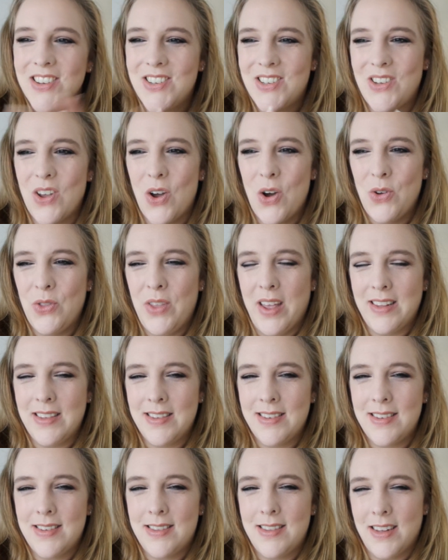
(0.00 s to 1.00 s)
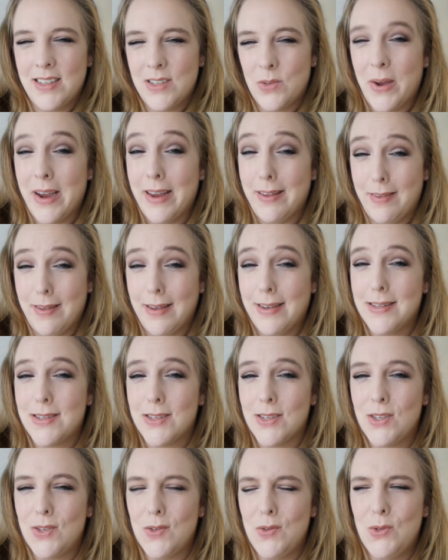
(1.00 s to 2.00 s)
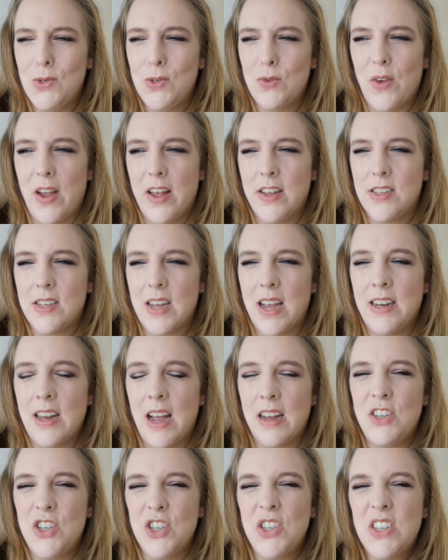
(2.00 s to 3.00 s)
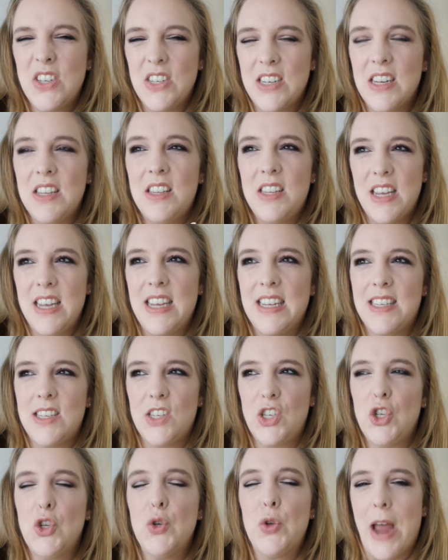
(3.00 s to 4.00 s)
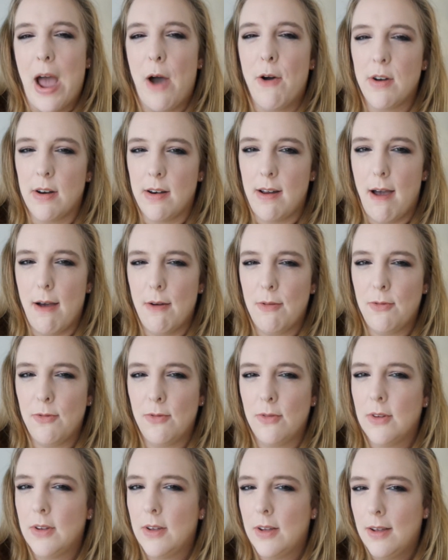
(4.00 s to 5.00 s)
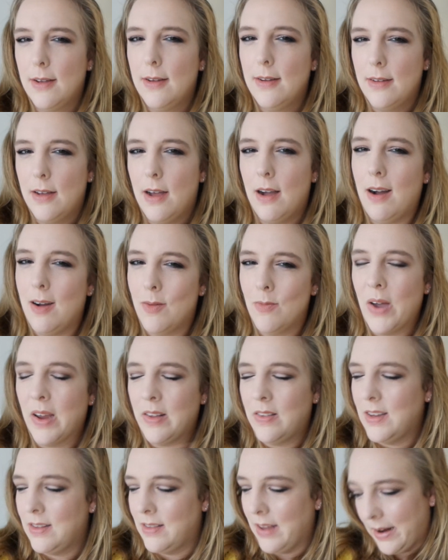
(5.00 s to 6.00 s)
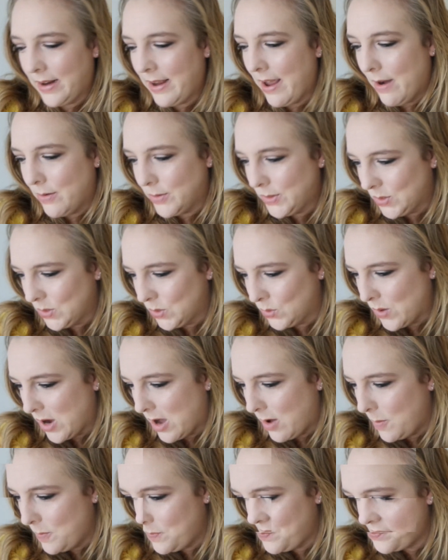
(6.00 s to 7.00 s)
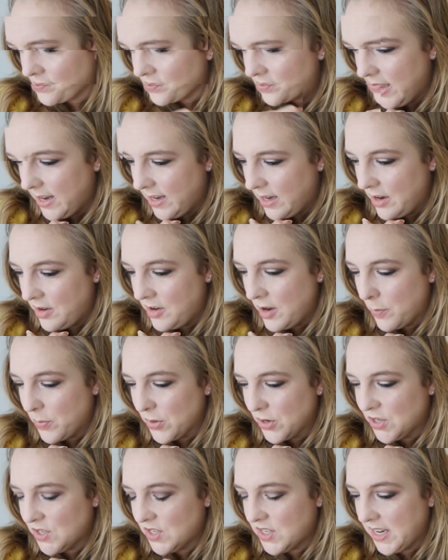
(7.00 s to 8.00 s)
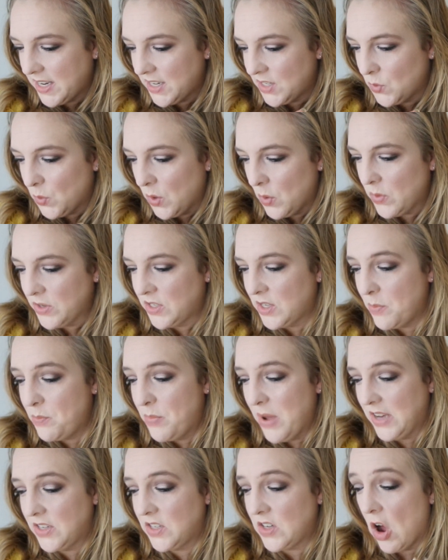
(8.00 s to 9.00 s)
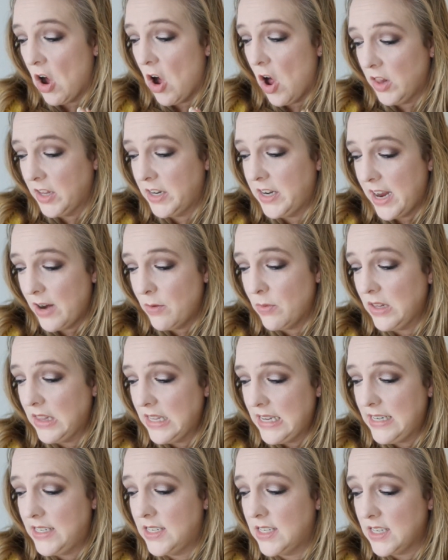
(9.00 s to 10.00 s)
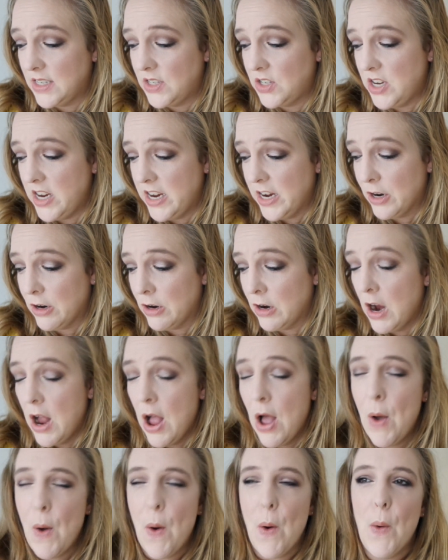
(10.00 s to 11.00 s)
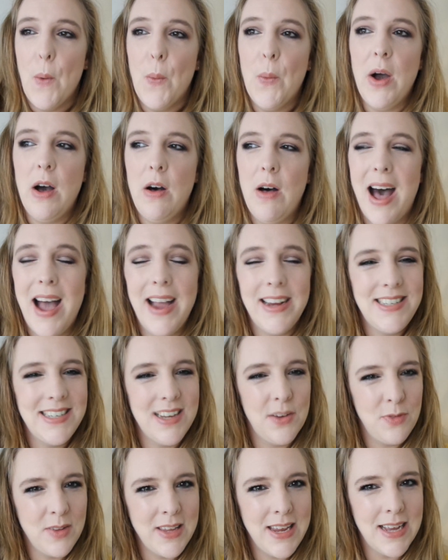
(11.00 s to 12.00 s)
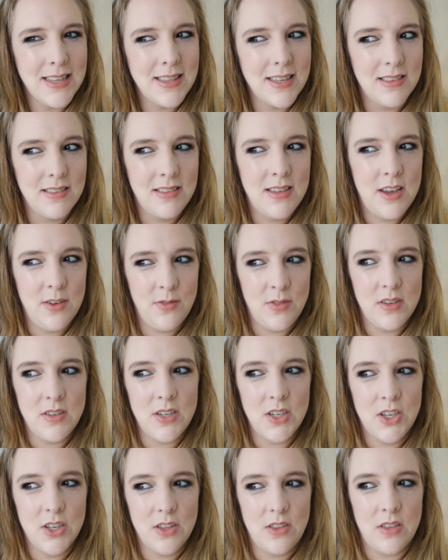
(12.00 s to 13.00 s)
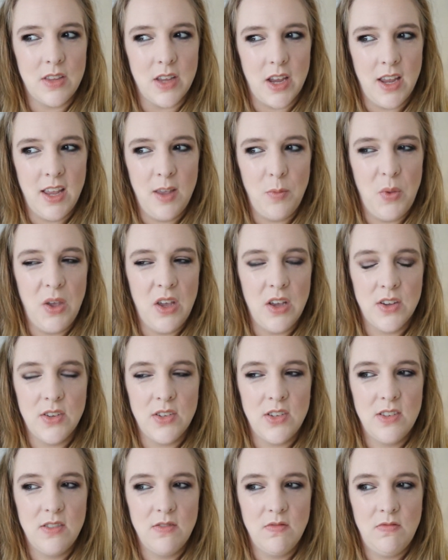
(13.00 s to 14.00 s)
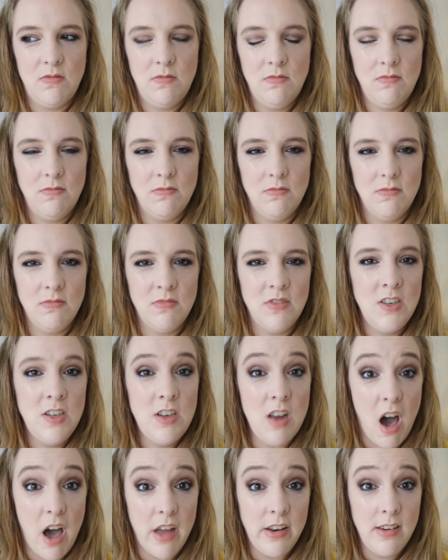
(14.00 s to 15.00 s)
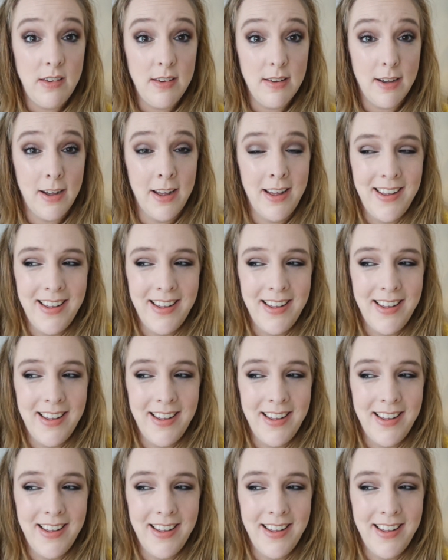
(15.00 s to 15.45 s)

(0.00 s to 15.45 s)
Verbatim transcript: So that's why I think it's a snooze fest. I just didn't think it stood out enough. I think that counts as well. And then number 6, what was the best holiday release this year? Well, I definitely had to give this a good think, because none